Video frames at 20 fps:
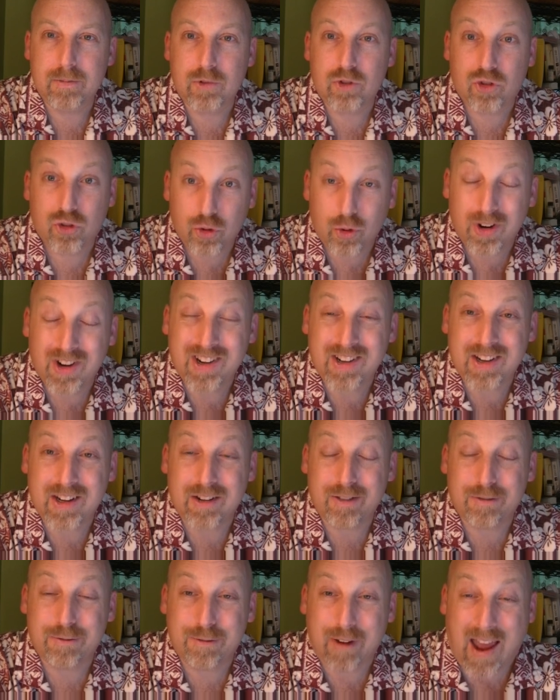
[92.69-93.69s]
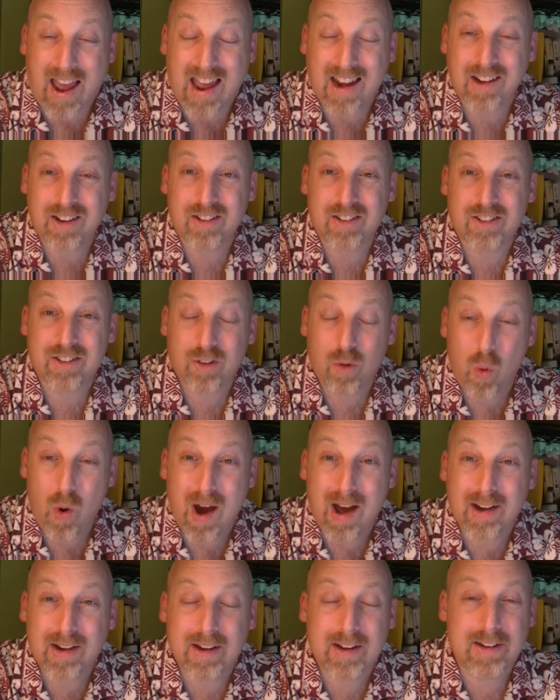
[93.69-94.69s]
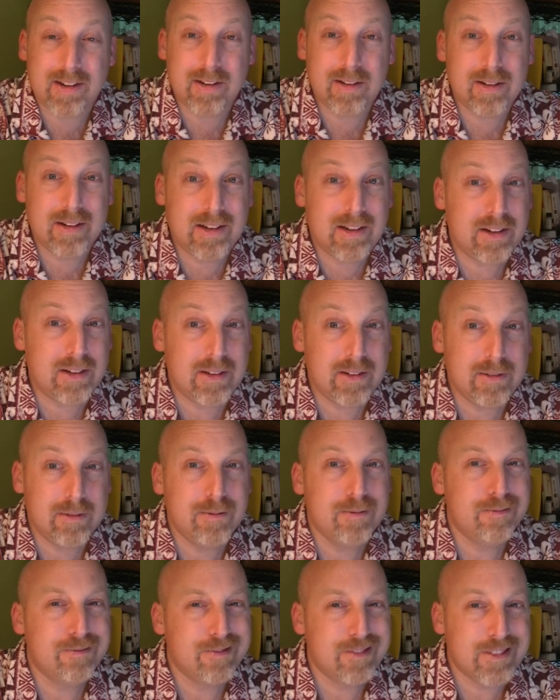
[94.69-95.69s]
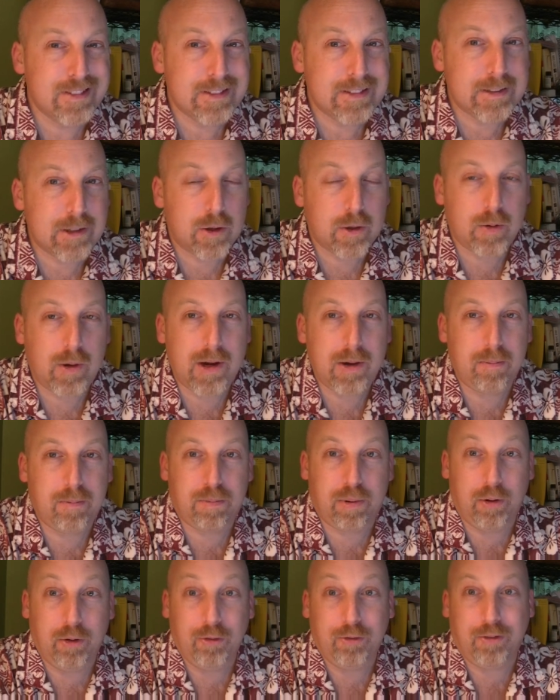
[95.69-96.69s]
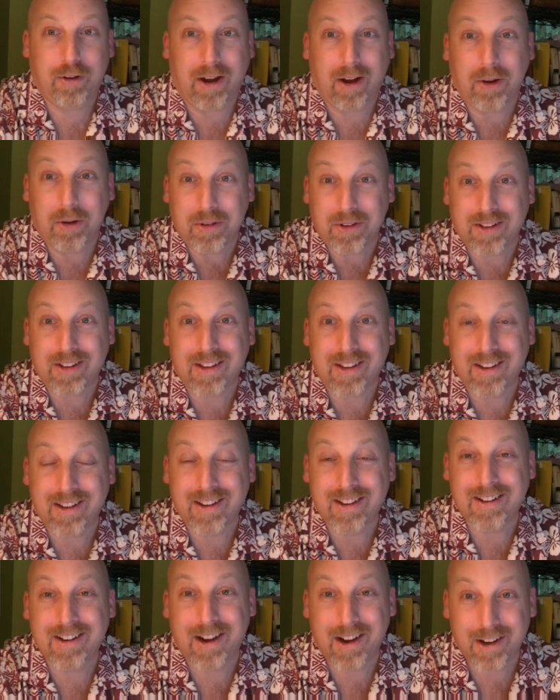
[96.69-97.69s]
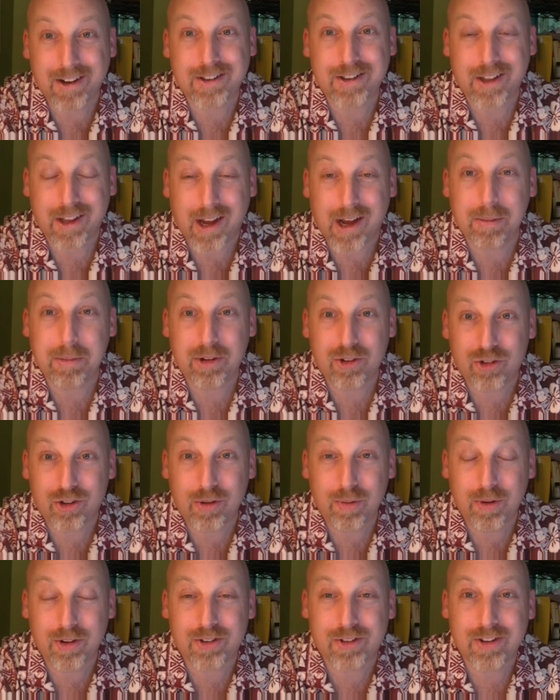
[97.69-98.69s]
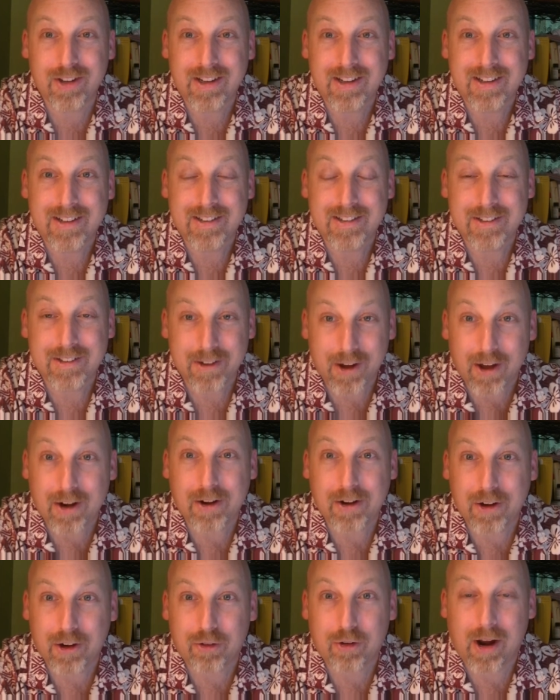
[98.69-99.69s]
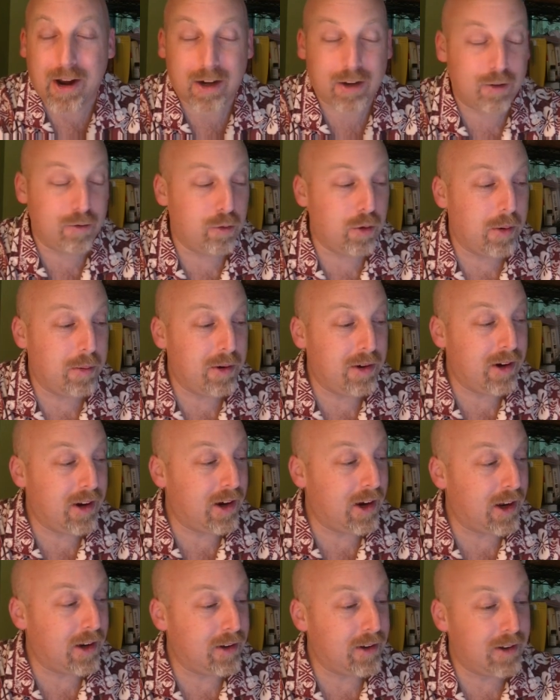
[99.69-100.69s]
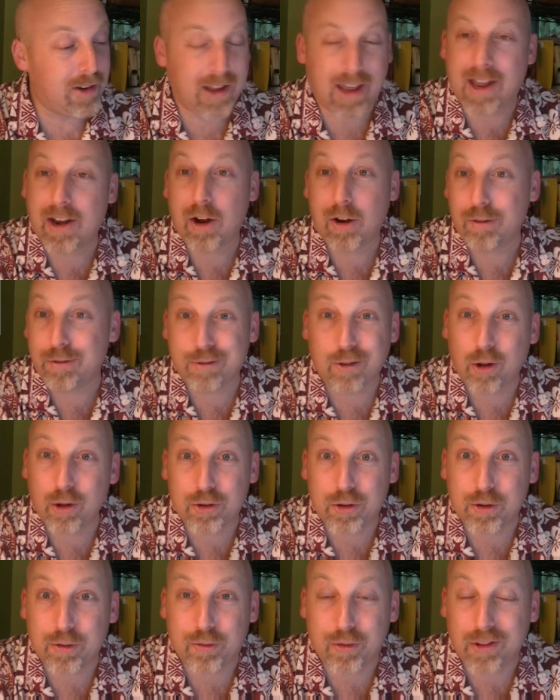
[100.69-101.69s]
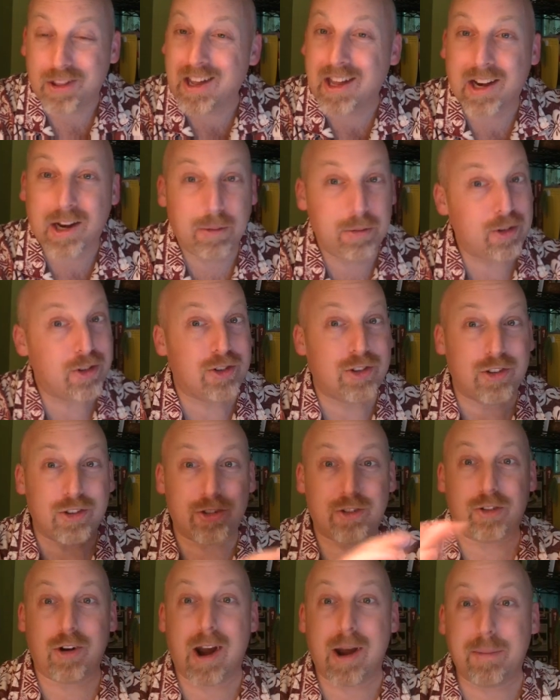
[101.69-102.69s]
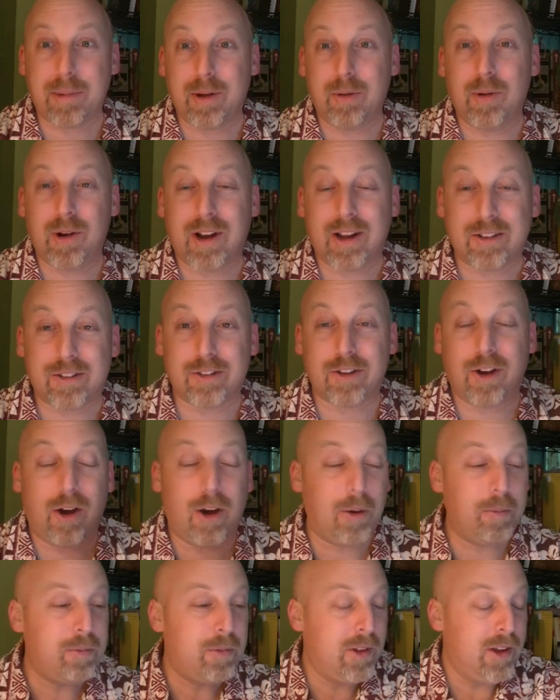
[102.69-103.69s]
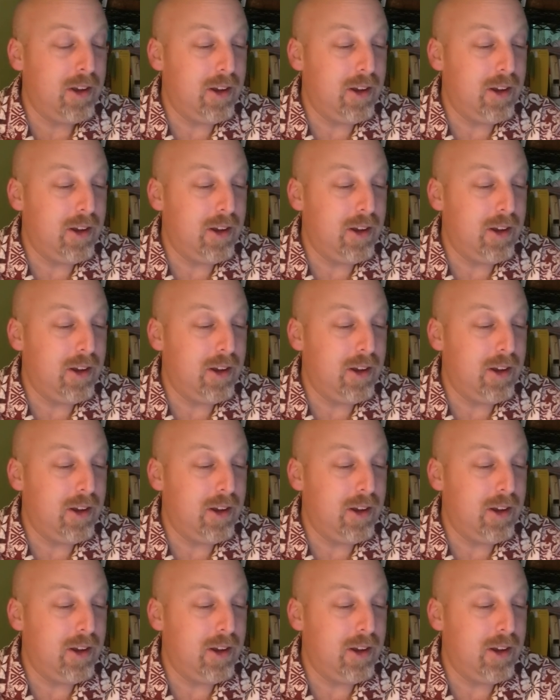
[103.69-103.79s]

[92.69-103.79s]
short and fat and squat and quite profoundly ugly. I mean, she was not an attractive woman, and I cannot fault her for that. I'm just describing what I saw.